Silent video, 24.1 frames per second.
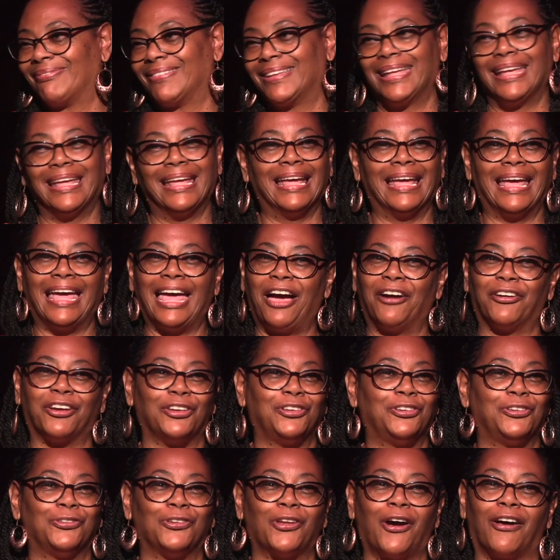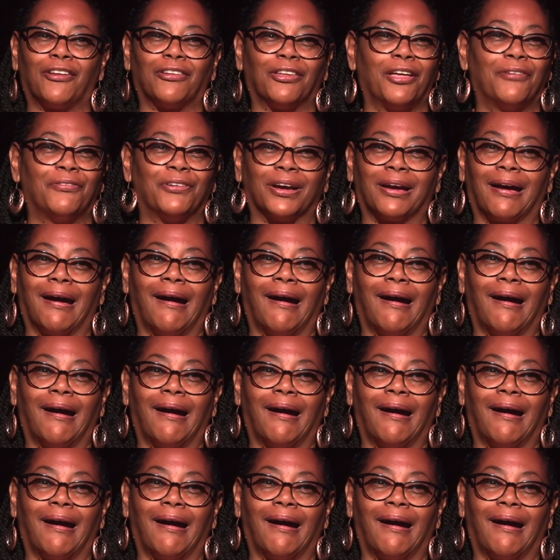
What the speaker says: We're going to age